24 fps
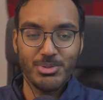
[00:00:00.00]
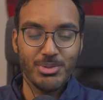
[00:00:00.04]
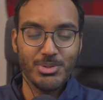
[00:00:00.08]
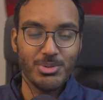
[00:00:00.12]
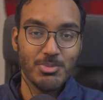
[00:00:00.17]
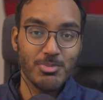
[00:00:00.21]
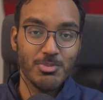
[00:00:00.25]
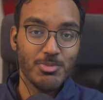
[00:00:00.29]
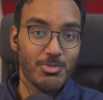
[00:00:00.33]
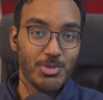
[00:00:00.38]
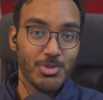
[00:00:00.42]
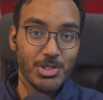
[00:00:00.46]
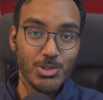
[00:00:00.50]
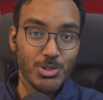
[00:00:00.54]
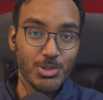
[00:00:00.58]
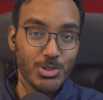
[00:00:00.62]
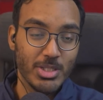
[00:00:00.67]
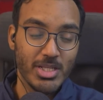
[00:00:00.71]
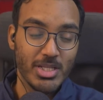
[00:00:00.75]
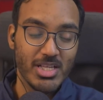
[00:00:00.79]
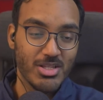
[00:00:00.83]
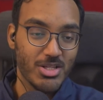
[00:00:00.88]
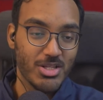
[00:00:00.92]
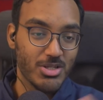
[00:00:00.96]

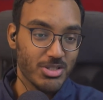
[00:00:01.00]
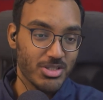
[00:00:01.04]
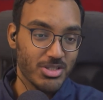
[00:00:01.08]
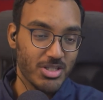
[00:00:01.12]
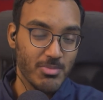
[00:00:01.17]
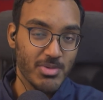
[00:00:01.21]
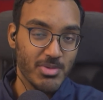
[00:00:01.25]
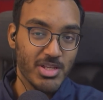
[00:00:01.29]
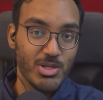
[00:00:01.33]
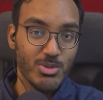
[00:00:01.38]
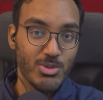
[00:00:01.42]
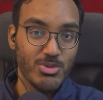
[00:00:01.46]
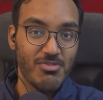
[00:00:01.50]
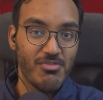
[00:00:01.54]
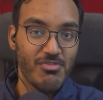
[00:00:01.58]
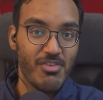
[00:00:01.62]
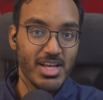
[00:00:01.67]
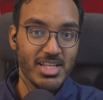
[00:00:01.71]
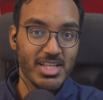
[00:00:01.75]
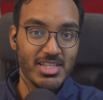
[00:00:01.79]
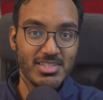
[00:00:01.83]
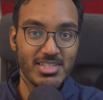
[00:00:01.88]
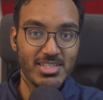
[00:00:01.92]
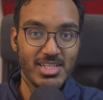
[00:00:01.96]
Usually there's some huge
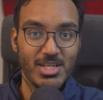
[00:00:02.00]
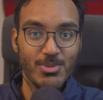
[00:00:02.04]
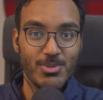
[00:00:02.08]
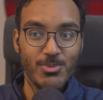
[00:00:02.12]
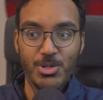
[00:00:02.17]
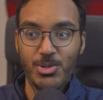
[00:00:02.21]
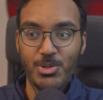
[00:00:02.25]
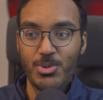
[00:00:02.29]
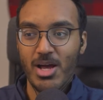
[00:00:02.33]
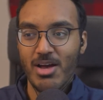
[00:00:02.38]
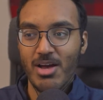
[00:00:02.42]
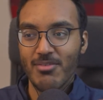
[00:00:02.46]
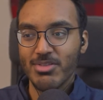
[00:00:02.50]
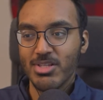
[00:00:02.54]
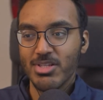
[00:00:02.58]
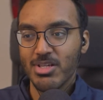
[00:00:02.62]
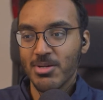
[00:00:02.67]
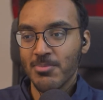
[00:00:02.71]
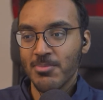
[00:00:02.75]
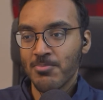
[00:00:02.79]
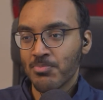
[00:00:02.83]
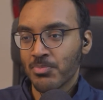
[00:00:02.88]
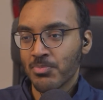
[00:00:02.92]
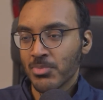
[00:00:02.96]
fight scene where you have the
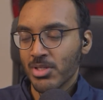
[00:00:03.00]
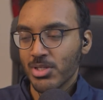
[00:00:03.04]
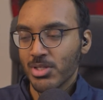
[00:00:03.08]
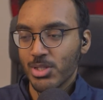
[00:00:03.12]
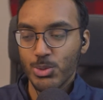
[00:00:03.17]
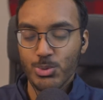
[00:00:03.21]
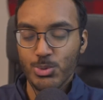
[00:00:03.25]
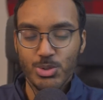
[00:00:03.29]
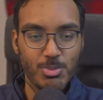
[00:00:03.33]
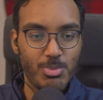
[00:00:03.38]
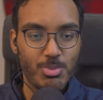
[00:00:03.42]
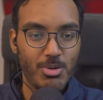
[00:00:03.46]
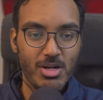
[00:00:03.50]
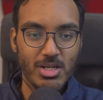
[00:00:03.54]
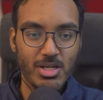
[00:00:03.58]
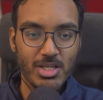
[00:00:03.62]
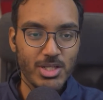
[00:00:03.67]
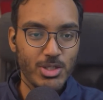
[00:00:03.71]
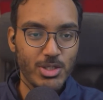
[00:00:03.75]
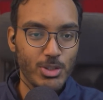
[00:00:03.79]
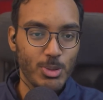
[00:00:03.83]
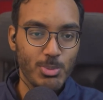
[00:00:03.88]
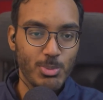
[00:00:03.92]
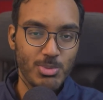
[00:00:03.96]
Utapon
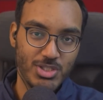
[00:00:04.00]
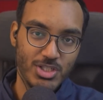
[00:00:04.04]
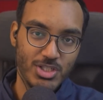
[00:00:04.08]
cubes just